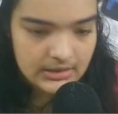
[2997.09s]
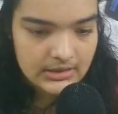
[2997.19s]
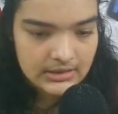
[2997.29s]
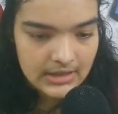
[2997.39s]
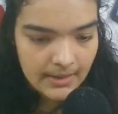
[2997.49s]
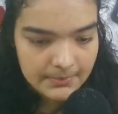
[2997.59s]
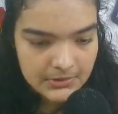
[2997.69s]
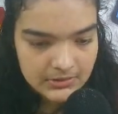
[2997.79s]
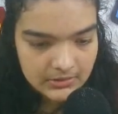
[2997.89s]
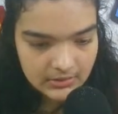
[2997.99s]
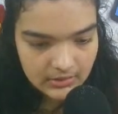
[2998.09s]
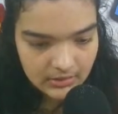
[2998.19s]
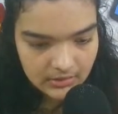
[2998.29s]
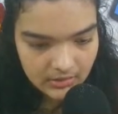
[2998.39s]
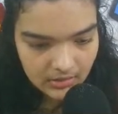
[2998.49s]
steps,
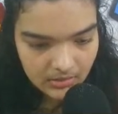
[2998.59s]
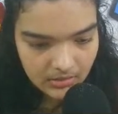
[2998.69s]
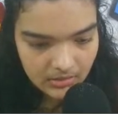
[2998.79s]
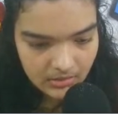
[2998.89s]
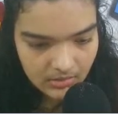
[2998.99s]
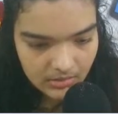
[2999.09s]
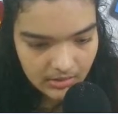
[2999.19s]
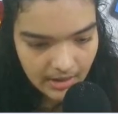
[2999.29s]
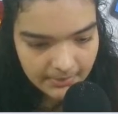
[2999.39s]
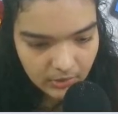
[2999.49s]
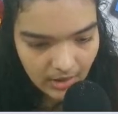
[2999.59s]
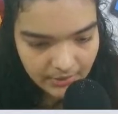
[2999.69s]
Let me know how you